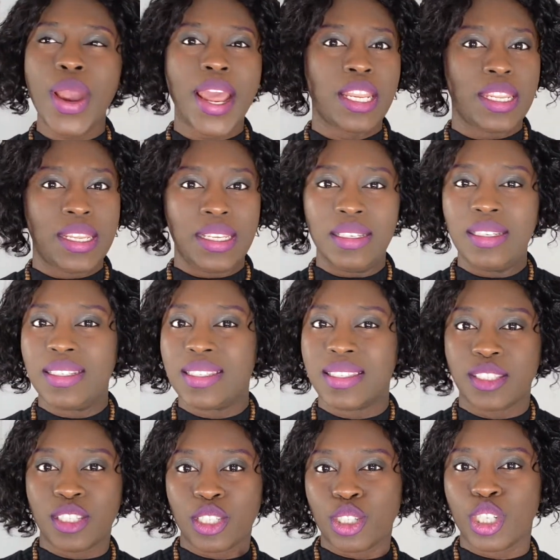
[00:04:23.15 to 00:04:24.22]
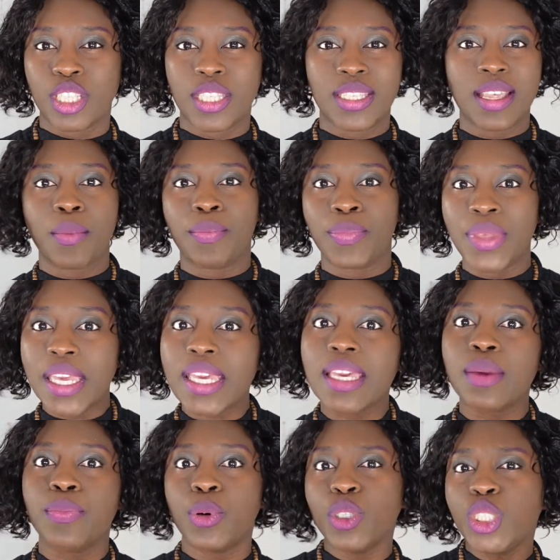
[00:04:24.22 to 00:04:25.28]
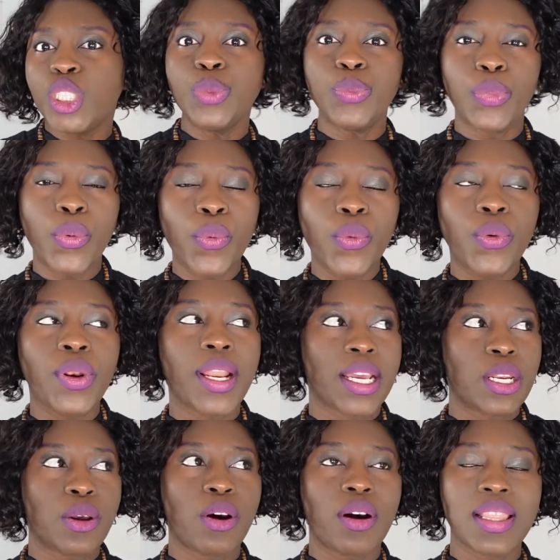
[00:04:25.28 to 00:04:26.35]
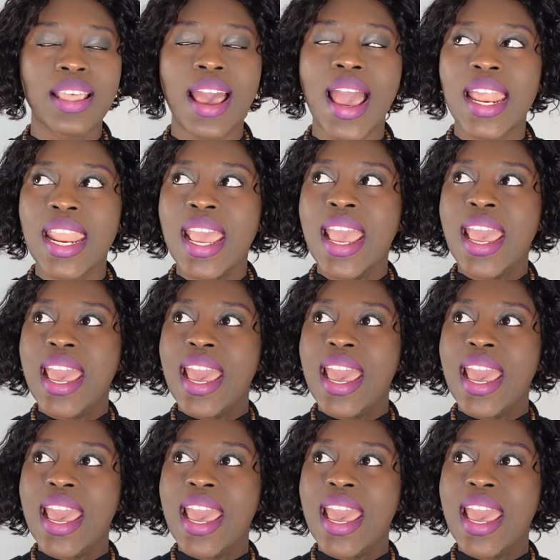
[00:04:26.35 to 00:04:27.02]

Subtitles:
And it's just a big push and pull and all that.